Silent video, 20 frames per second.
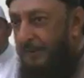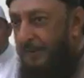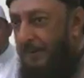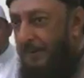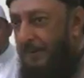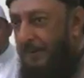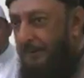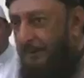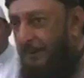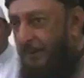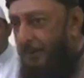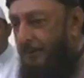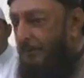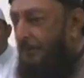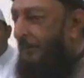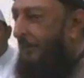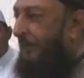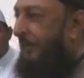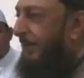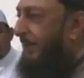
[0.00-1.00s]
and I am
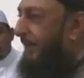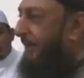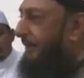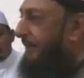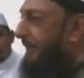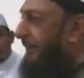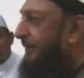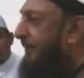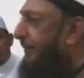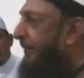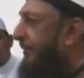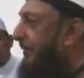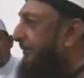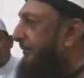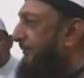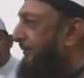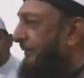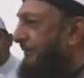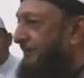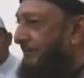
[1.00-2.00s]
now knocking on the
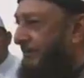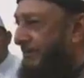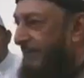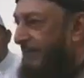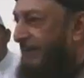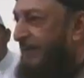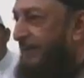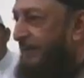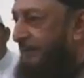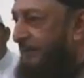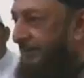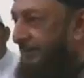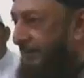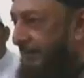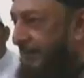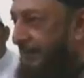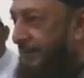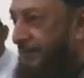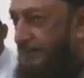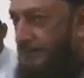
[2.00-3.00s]
door of 70 years
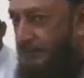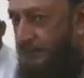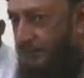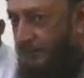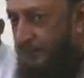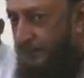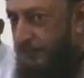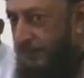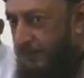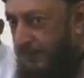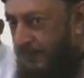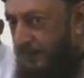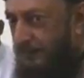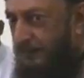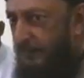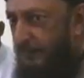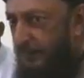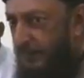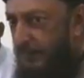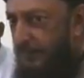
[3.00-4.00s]
of age, so there
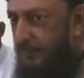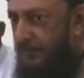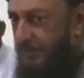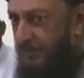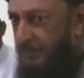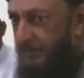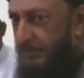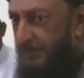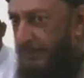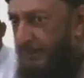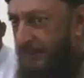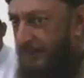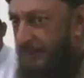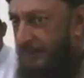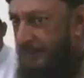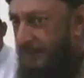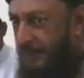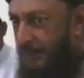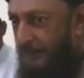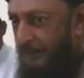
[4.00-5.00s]
are some liberties I
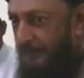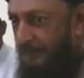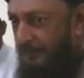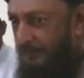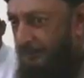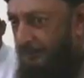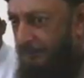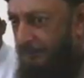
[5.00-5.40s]
can take.